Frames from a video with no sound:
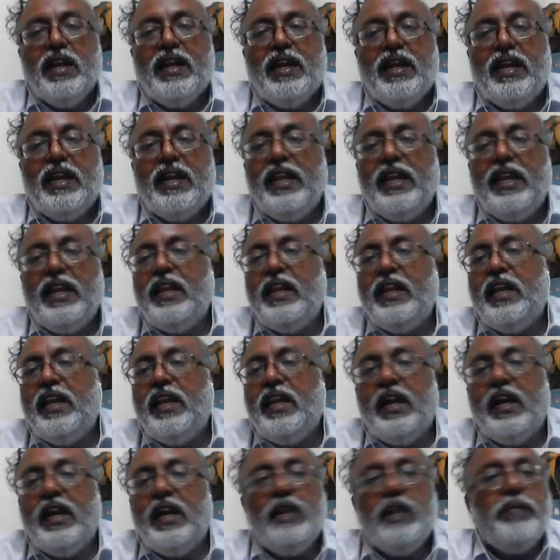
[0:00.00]
cleaning
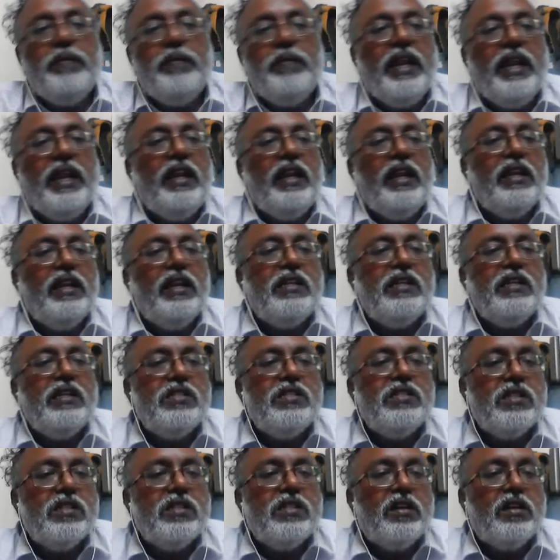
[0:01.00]
and
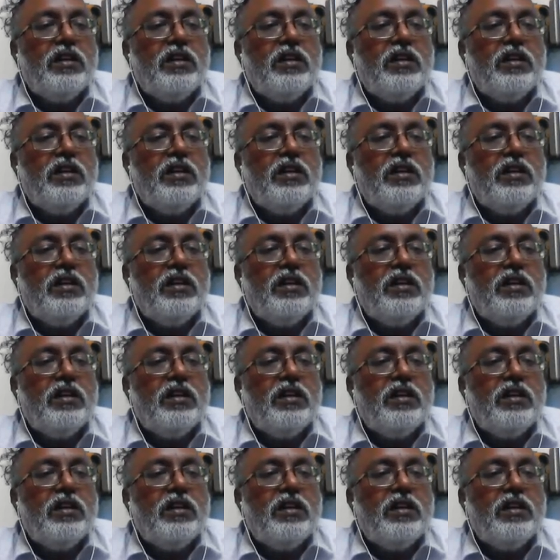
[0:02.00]
maintenance